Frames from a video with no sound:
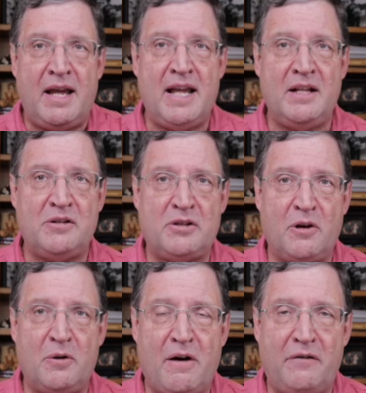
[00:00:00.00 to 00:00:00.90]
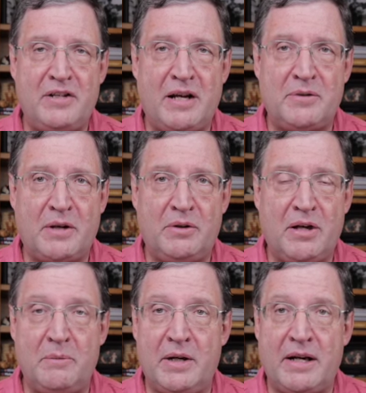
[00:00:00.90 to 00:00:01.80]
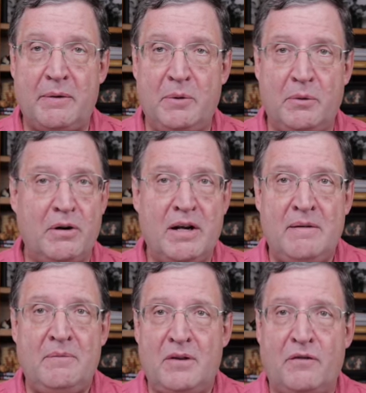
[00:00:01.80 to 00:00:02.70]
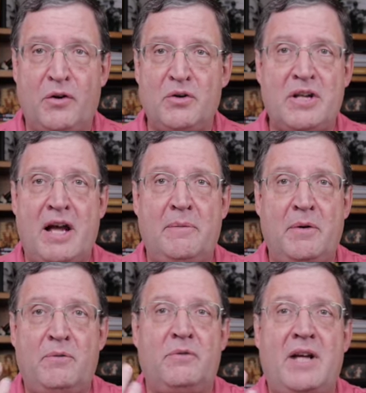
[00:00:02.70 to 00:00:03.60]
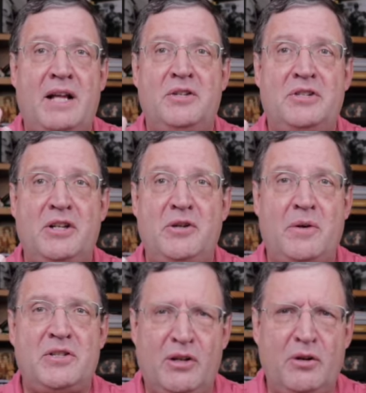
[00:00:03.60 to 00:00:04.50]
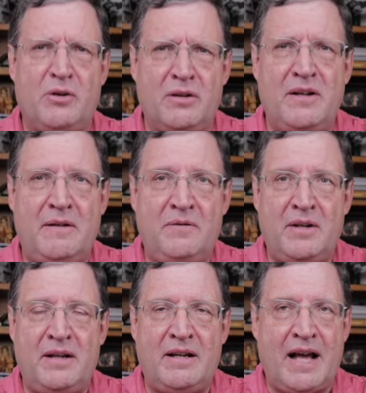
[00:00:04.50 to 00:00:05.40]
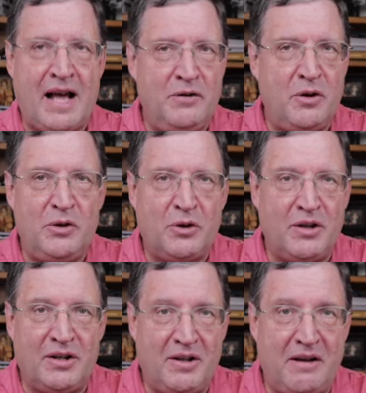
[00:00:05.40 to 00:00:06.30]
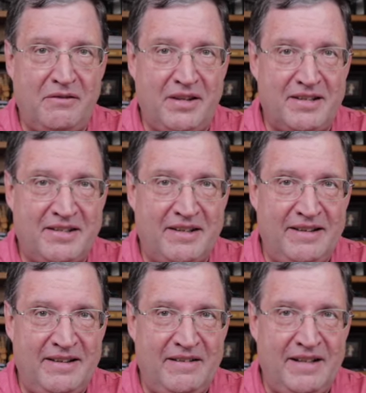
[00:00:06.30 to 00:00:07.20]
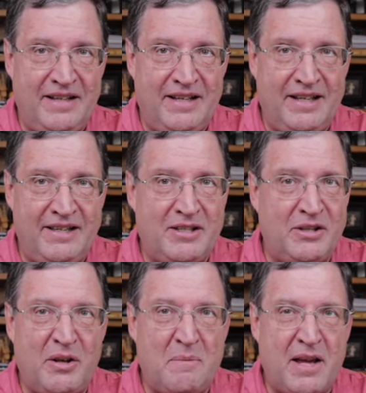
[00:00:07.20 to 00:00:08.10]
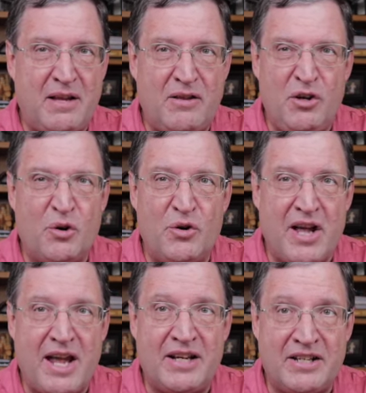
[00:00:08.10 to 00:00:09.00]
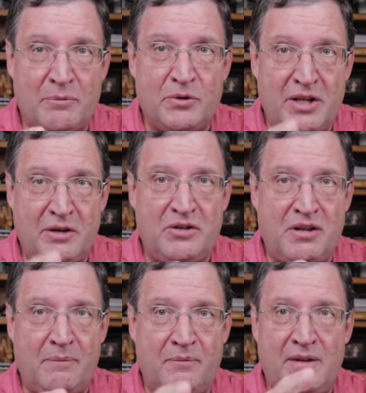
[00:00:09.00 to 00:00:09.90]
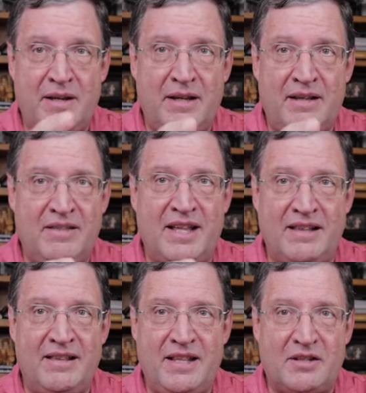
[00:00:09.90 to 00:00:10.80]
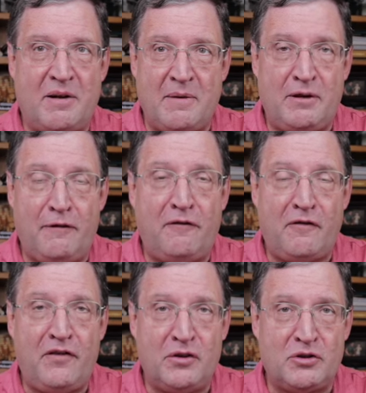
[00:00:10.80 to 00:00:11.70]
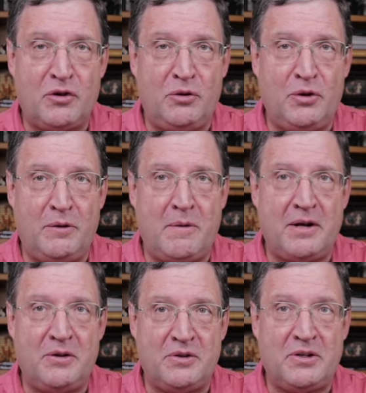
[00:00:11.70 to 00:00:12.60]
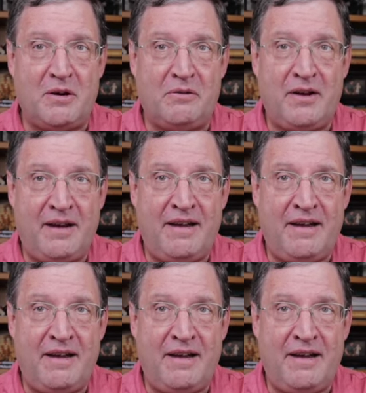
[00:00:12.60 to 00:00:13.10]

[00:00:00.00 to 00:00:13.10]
And so oftentimes I would come in, and I remember the first time I just said to them, I said, look, I know you're going to love this. This is going to make your day, because I'm going to tell you something that's going to make you feel so good about yourself.